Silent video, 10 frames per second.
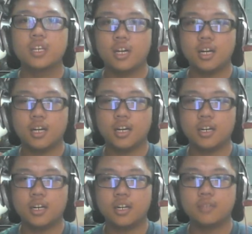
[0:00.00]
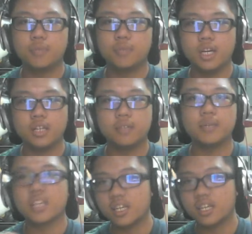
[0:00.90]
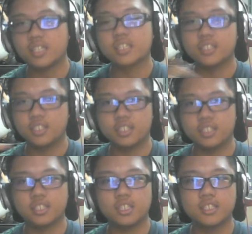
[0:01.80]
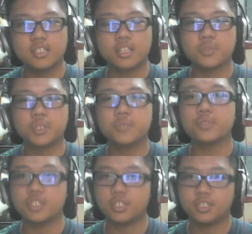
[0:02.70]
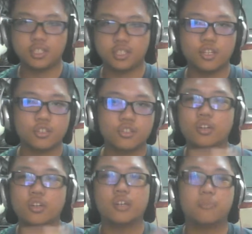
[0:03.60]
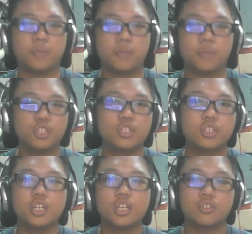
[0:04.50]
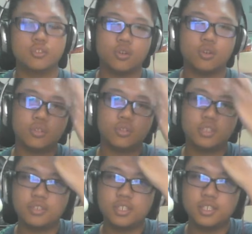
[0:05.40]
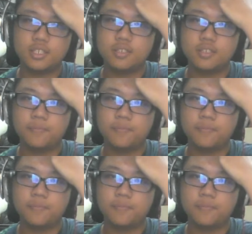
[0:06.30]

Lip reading: blood, but I think it's just the inside as well, which is also an homage to the old series.